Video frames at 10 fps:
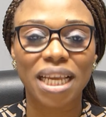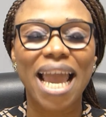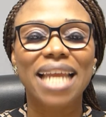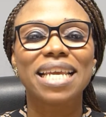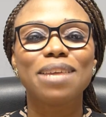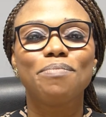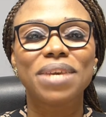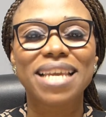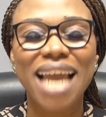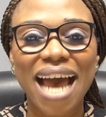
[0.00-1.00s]
and he
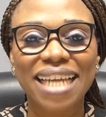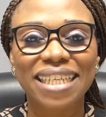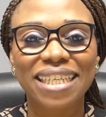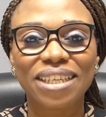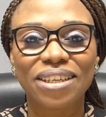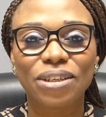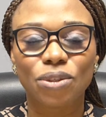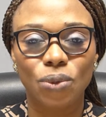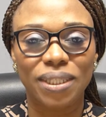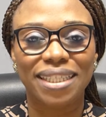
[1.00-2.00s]
began
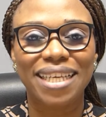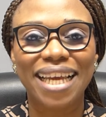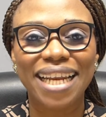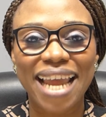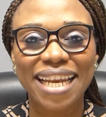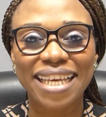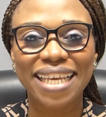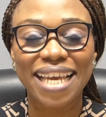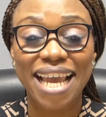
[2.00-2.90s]
to see clearly